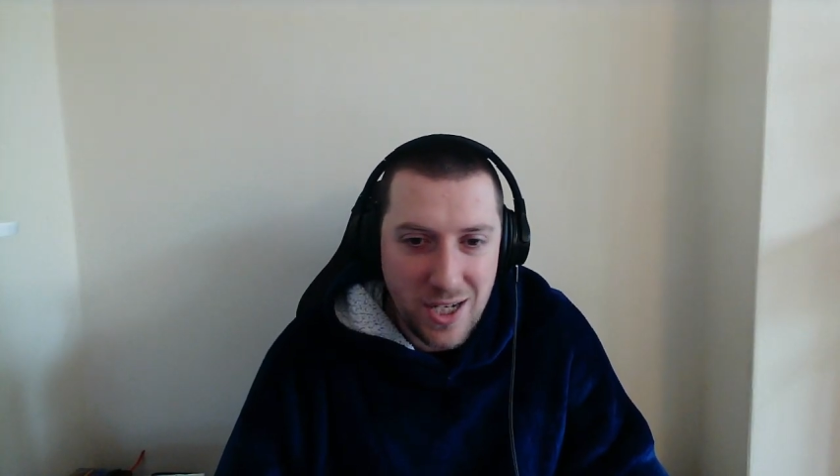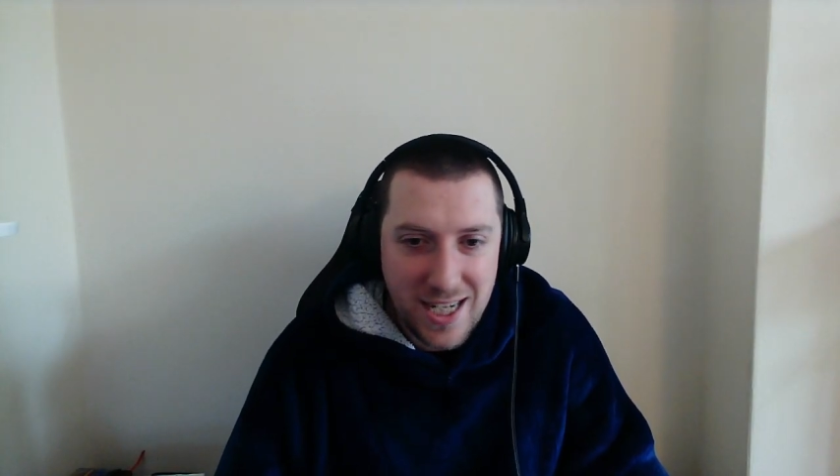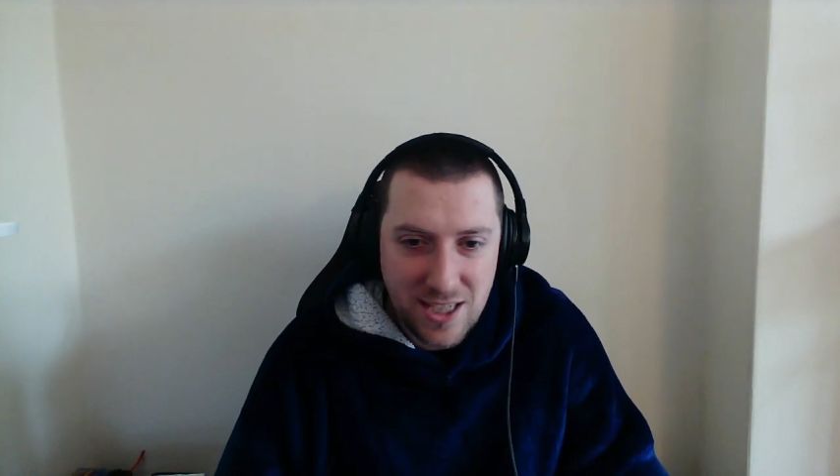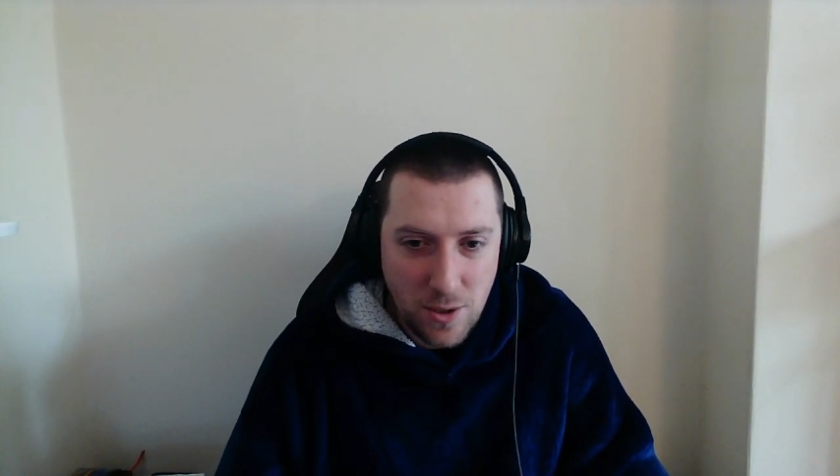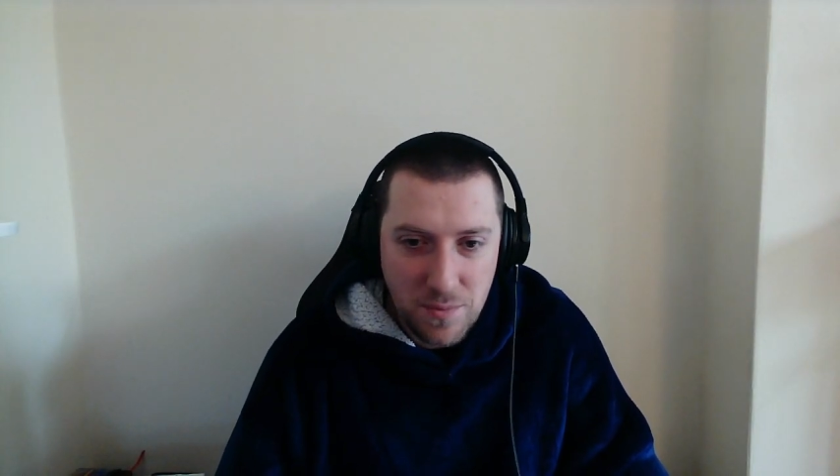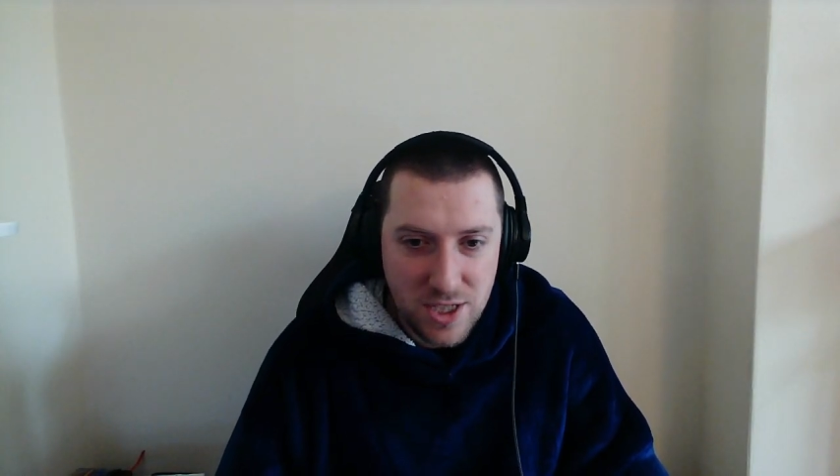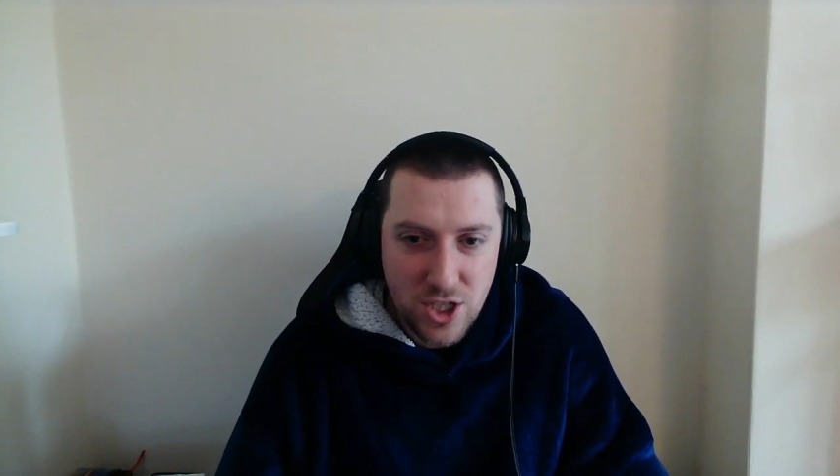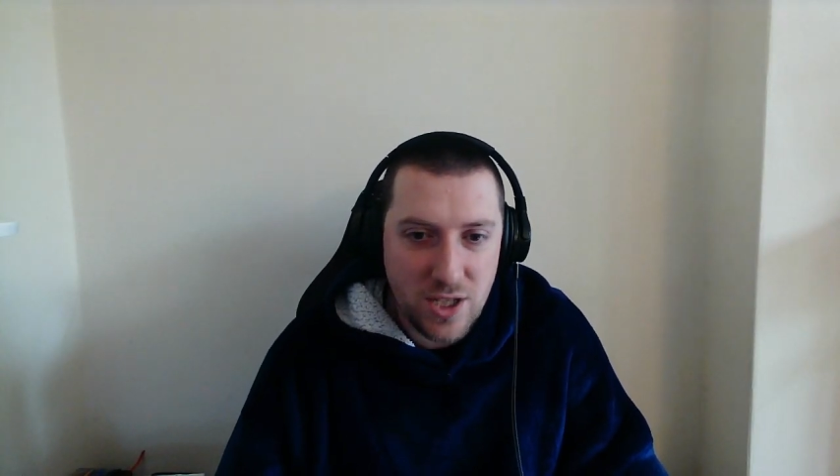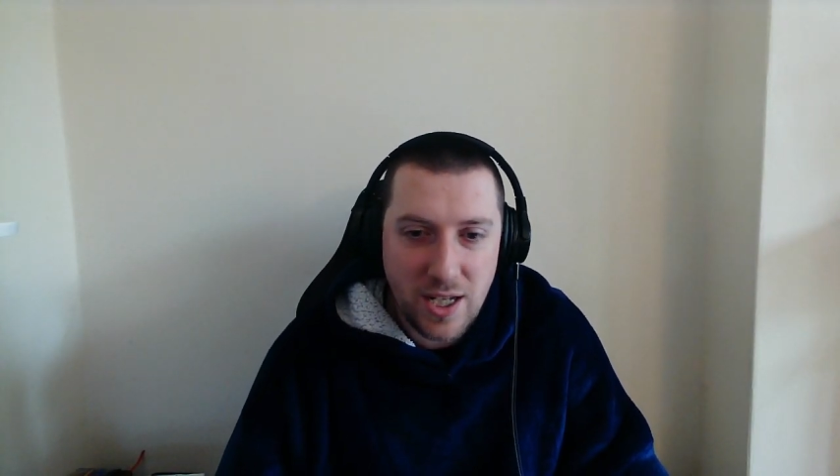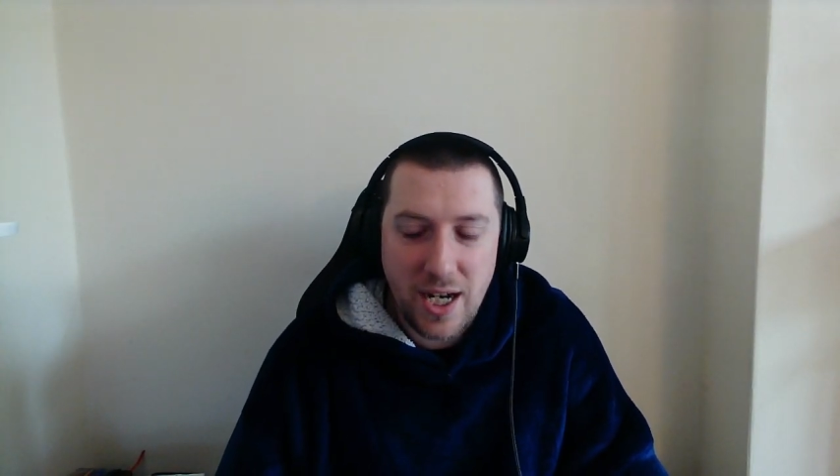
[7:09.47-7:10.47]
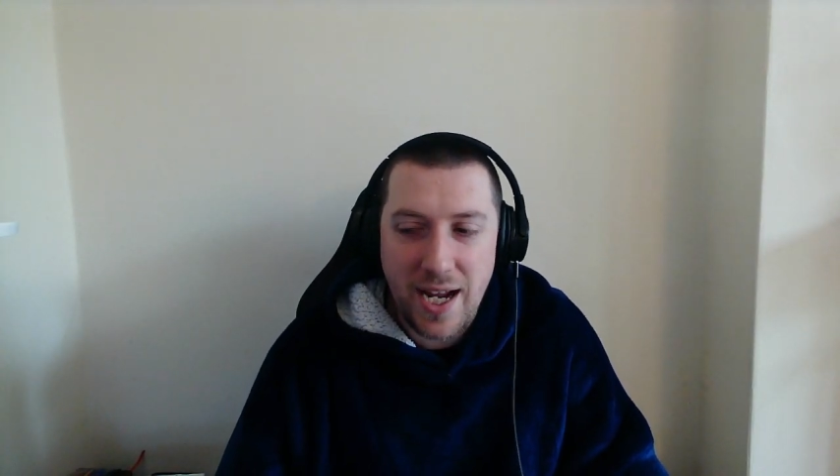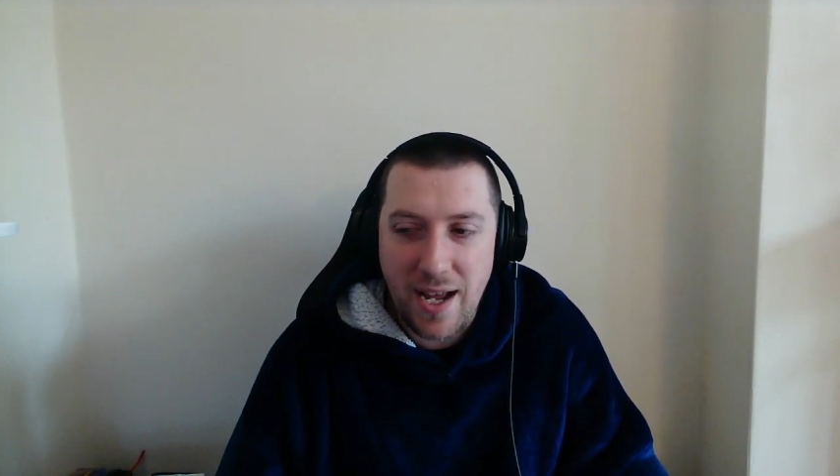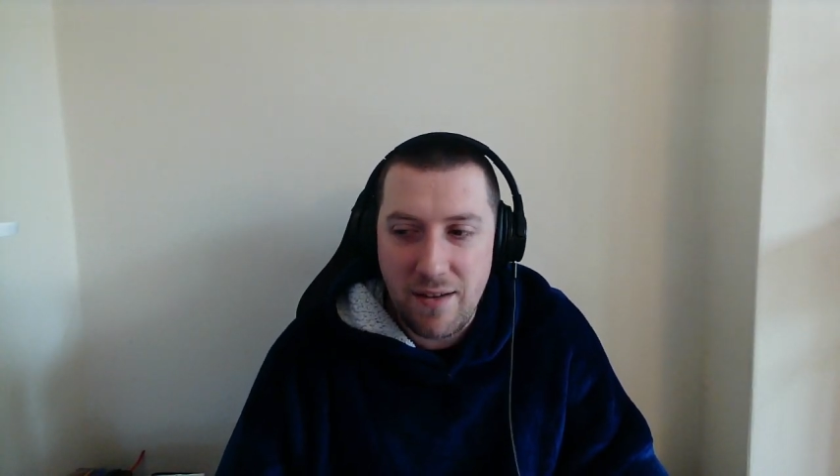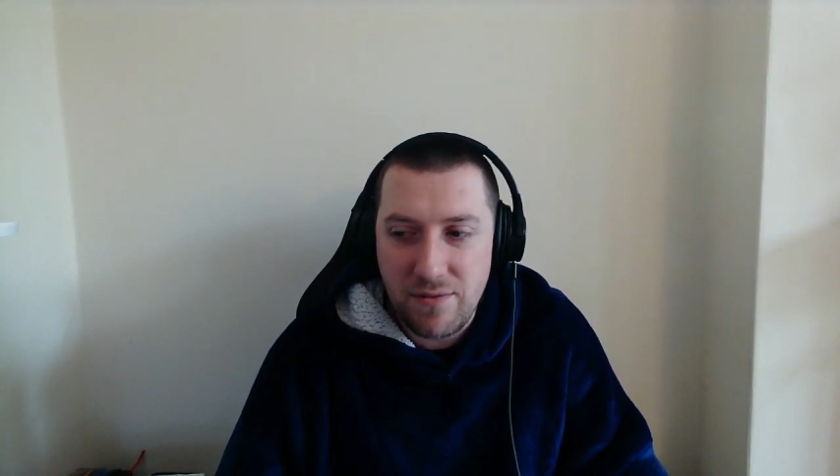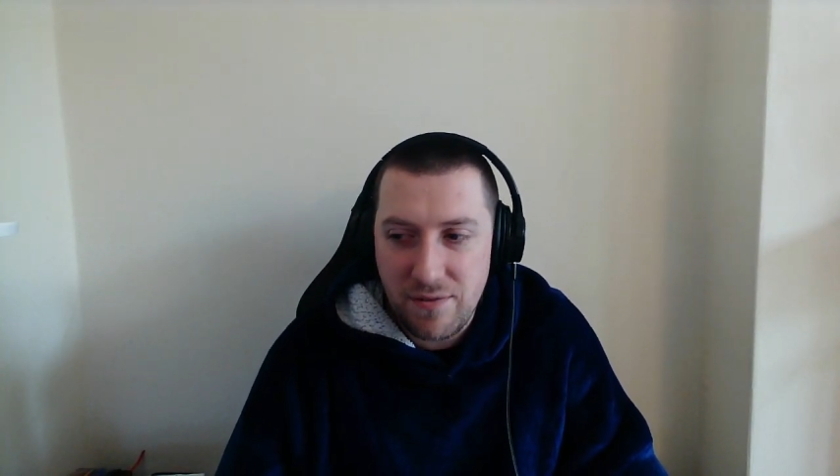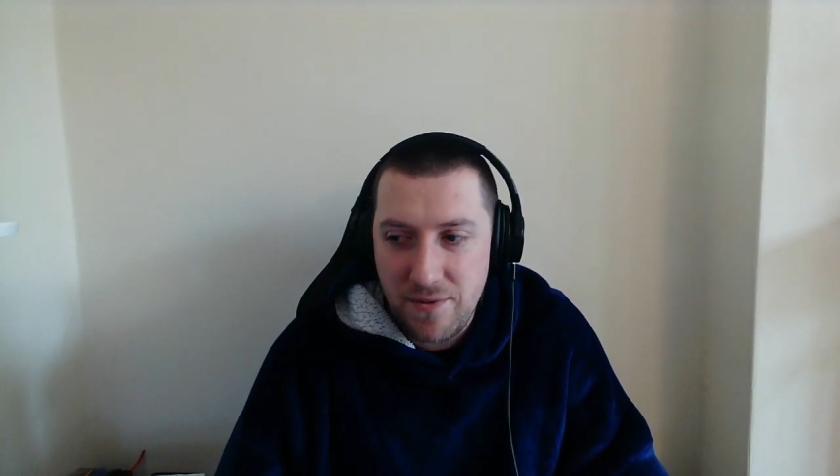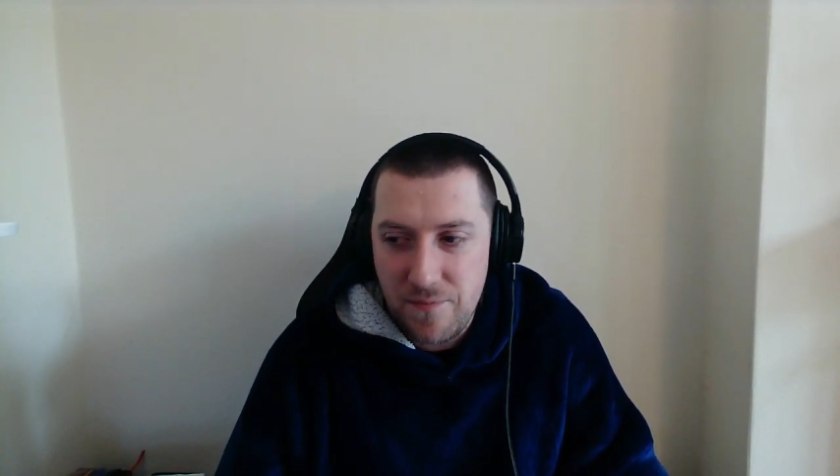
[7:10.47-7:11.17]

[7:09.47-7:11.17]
list composition that I have.